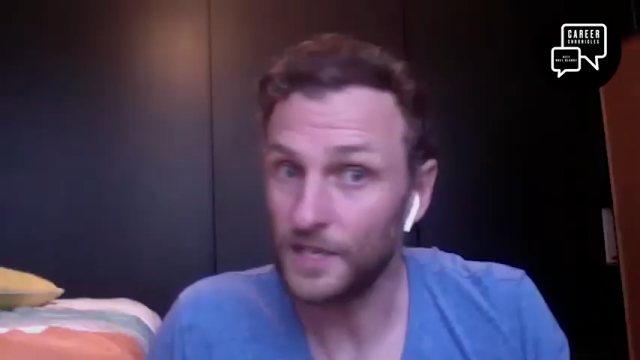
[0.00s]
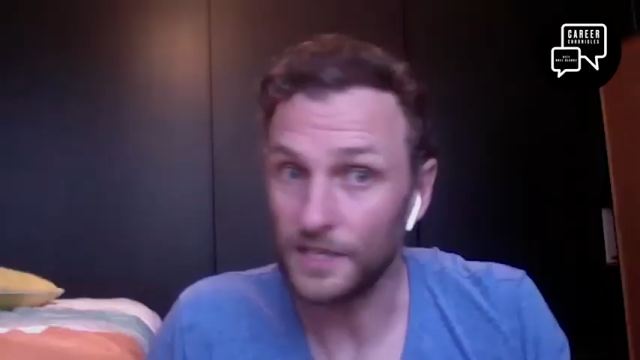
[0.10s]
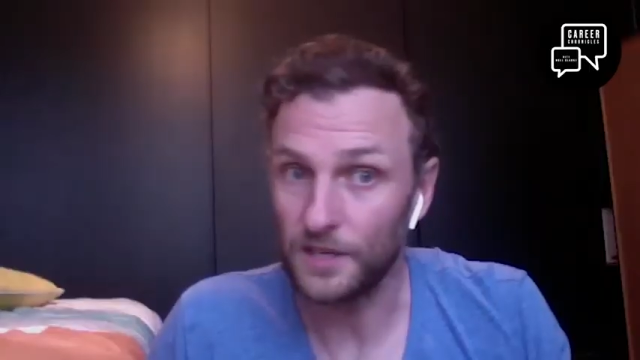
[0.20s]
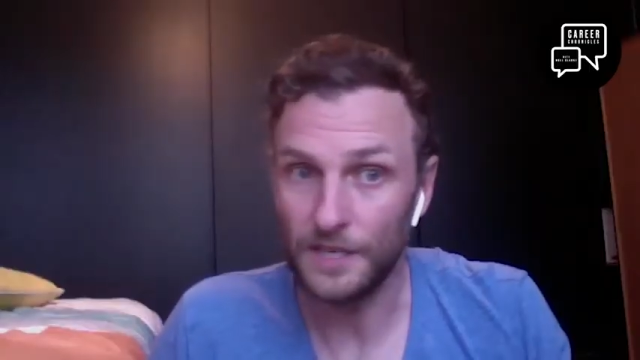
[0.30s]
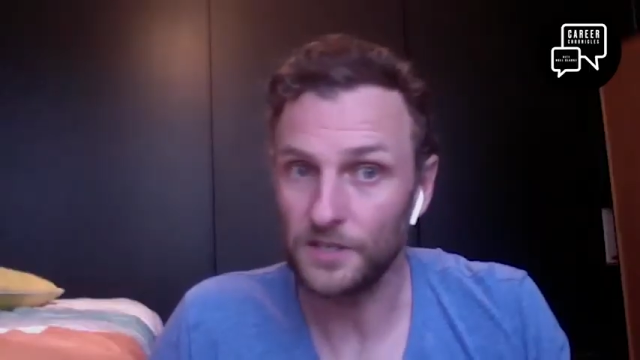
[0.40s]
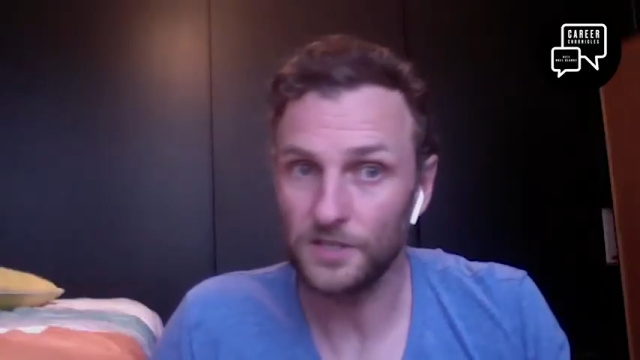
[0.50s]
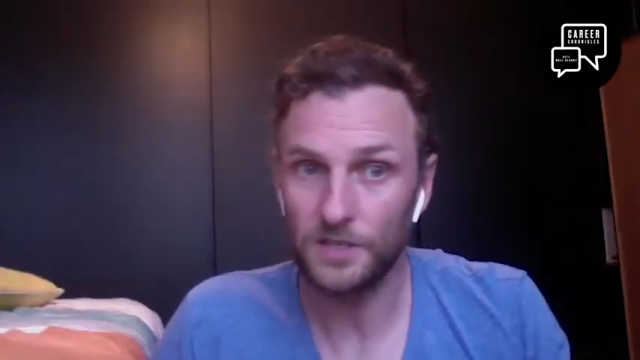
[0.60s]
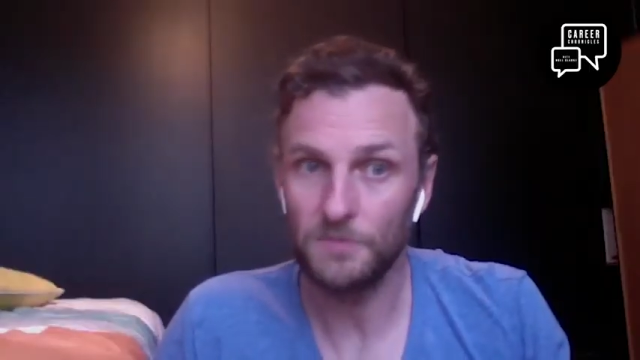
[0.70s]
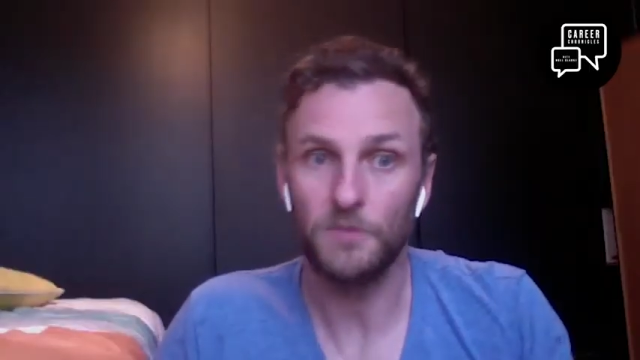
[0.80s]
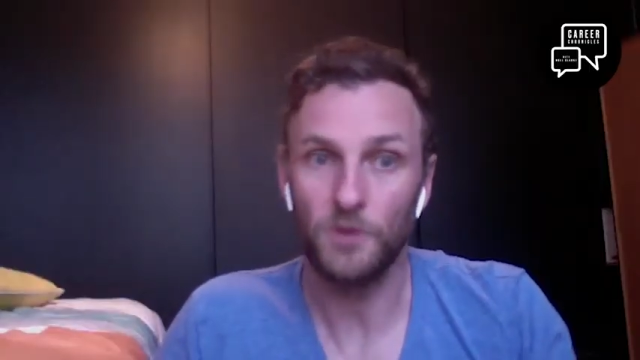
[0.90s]
six lines or
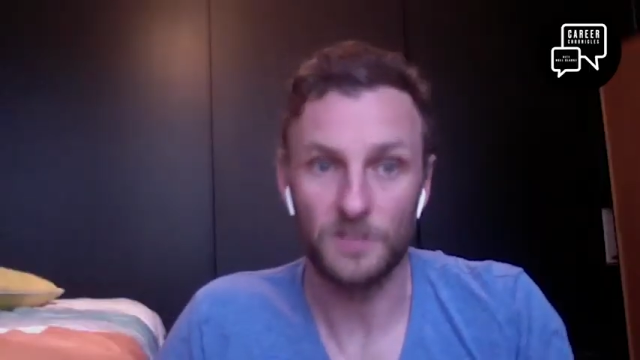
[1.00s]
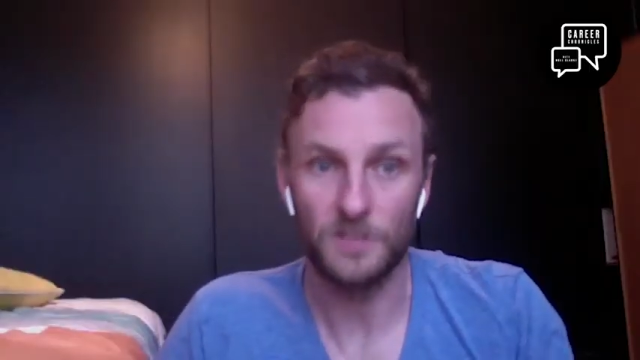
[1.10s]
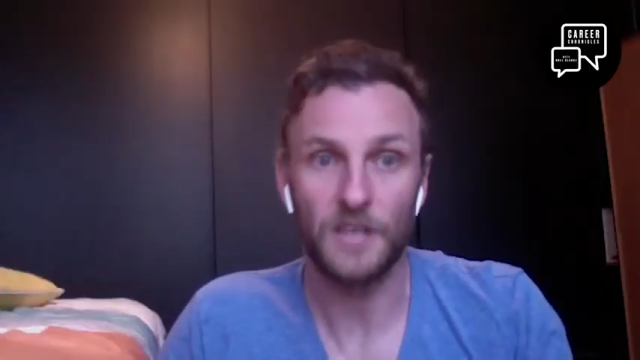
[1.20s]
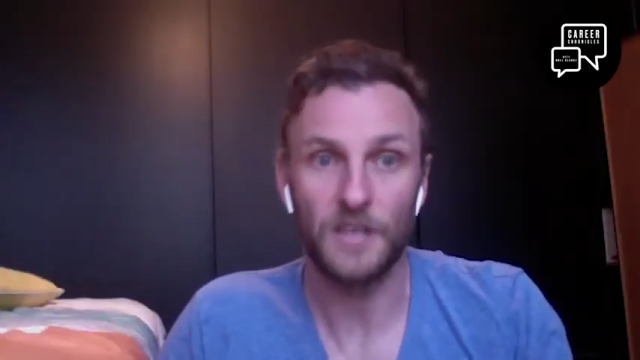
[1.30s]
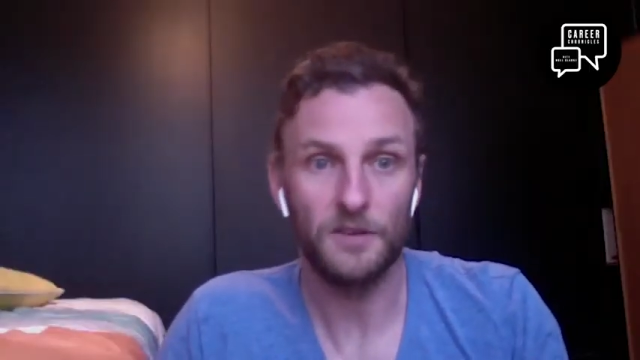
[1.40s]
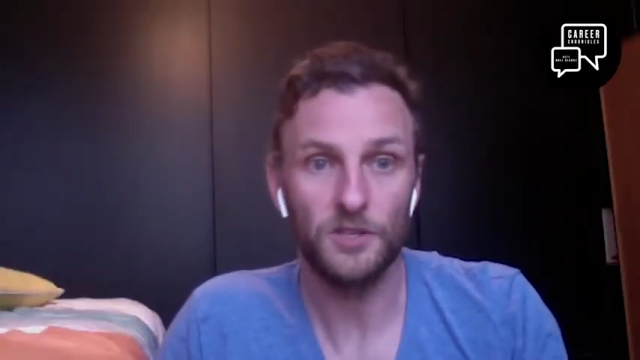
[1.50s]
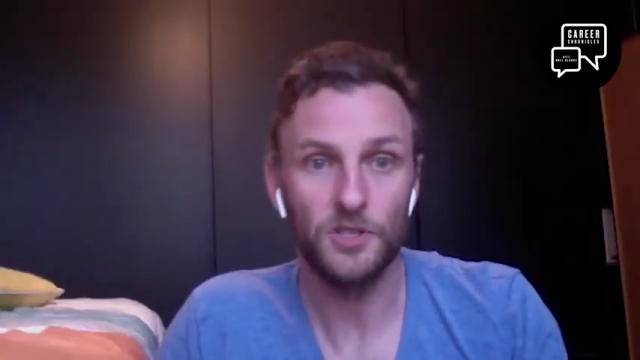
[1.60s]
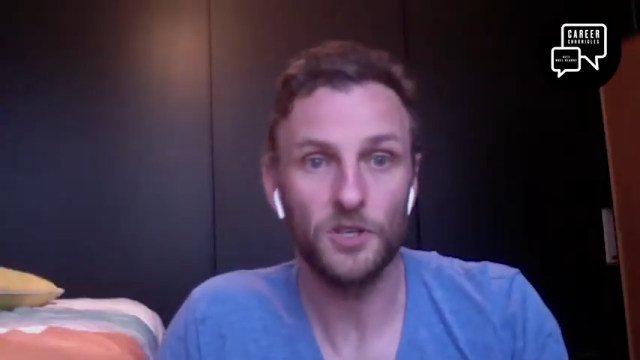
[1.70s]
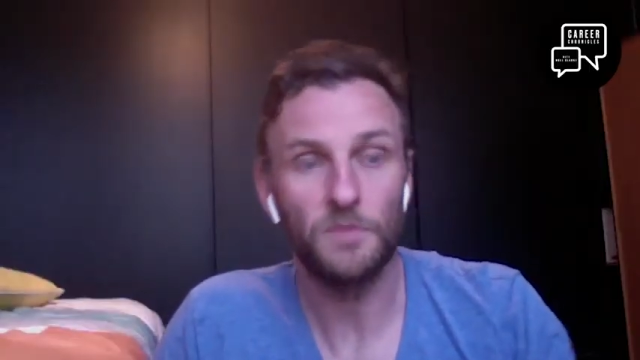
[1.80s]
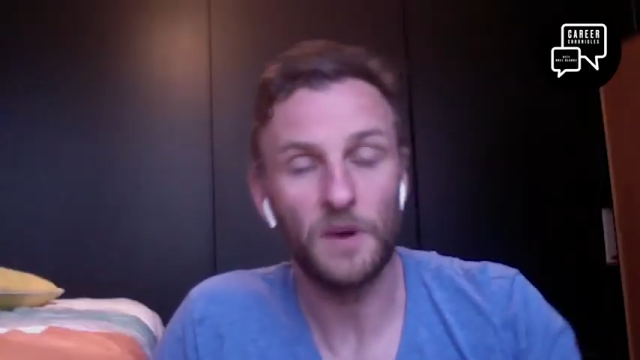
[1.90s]
something. I'm not entirely
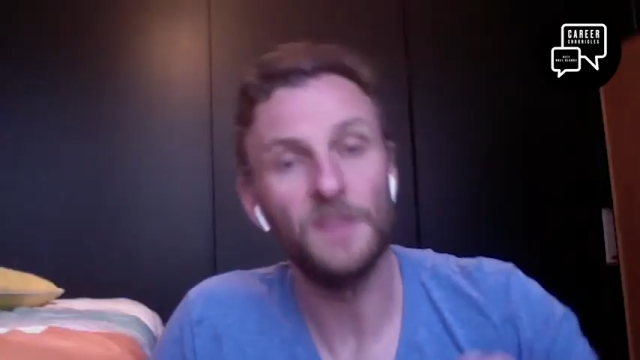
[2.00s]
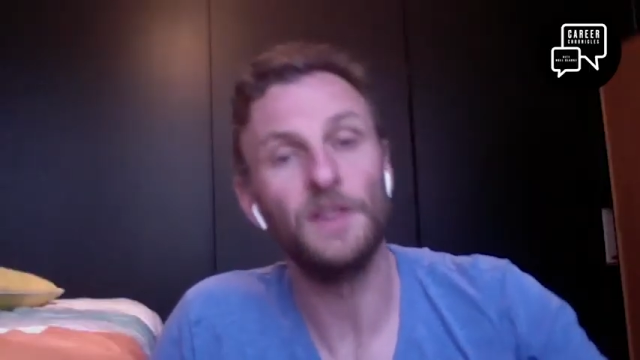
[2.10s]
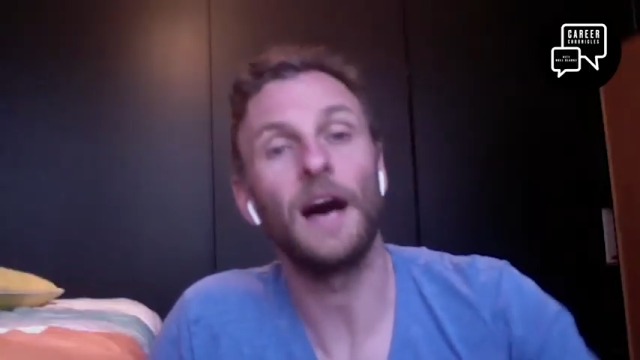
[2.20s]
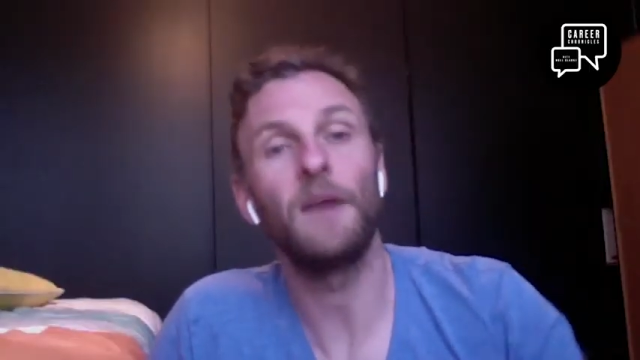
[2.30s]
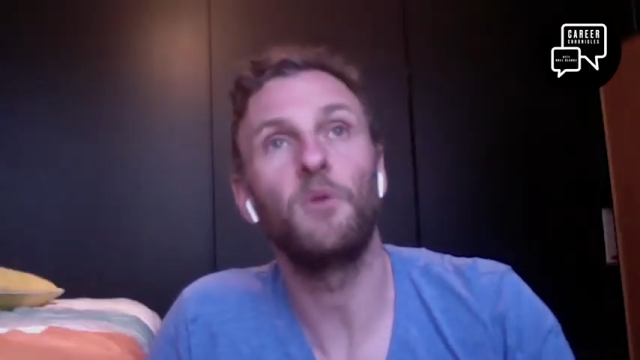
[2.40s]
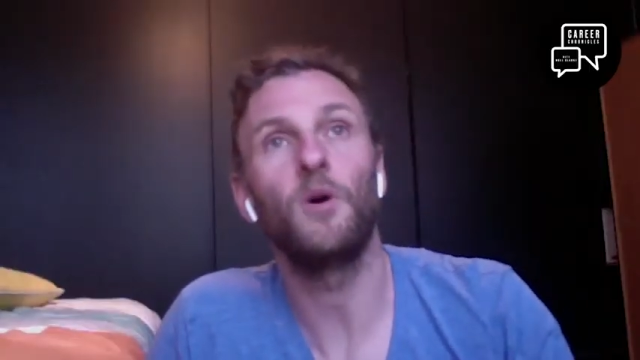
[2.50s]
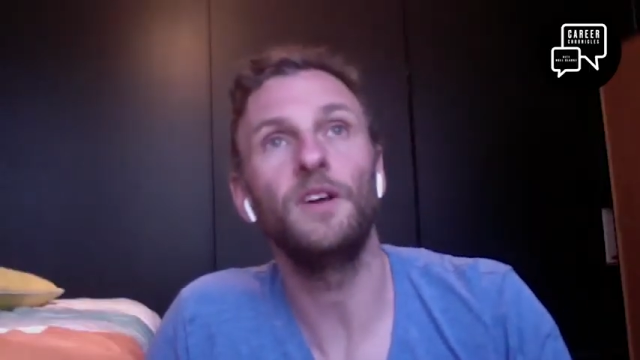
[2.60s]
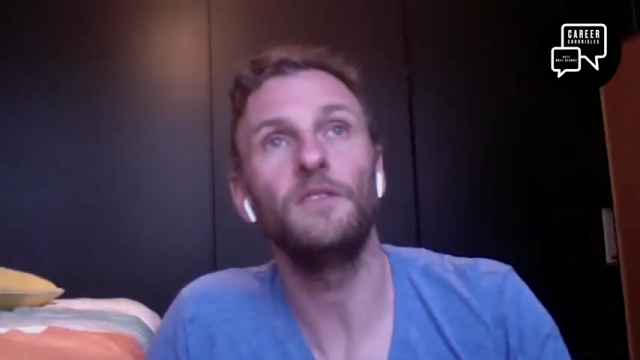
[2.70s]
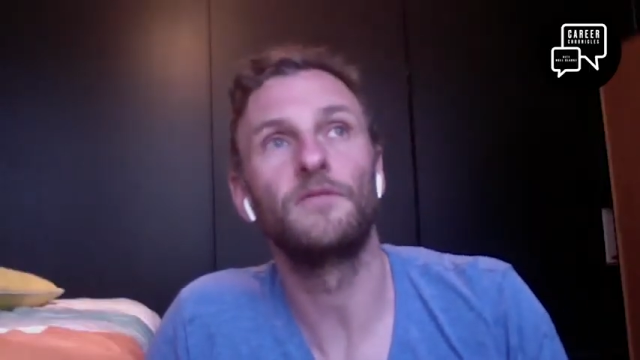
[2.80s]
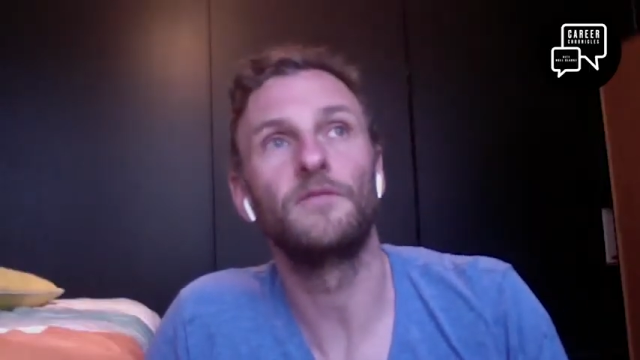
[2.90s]
sure, but at that
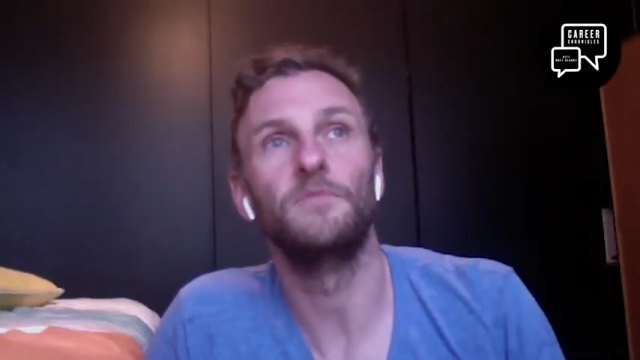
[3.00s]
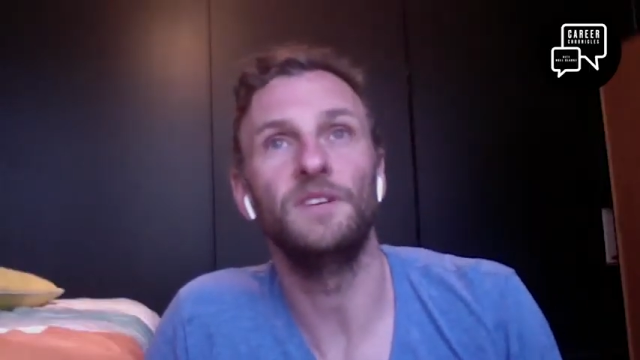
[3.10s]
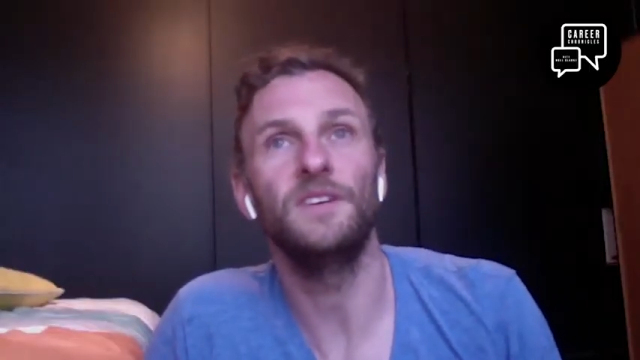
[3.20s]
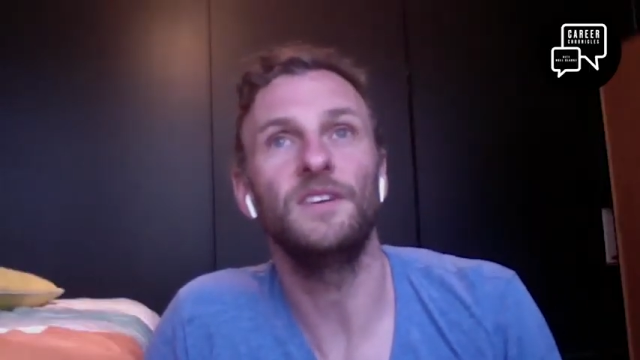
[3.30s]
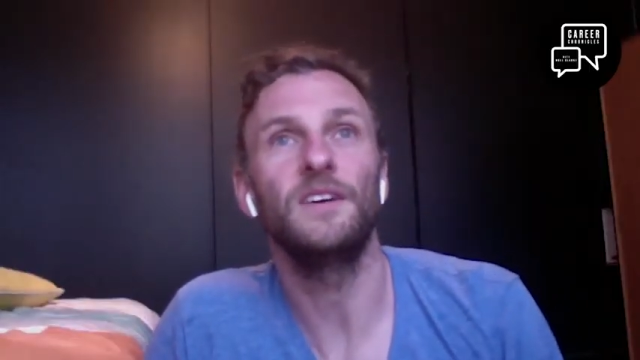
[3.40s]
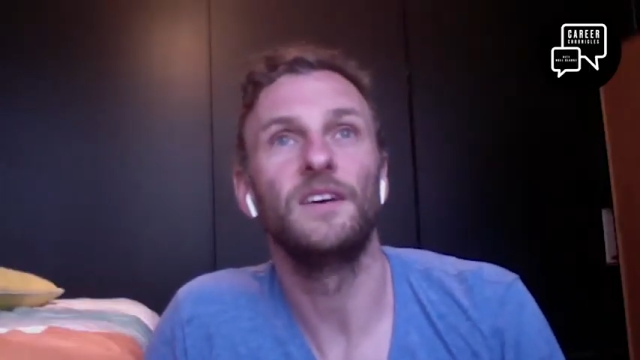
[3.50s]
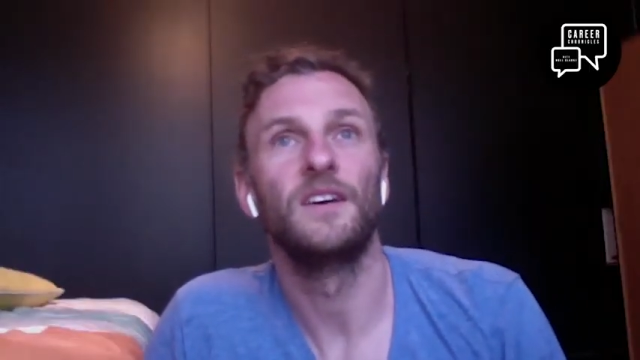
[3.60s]
point for me,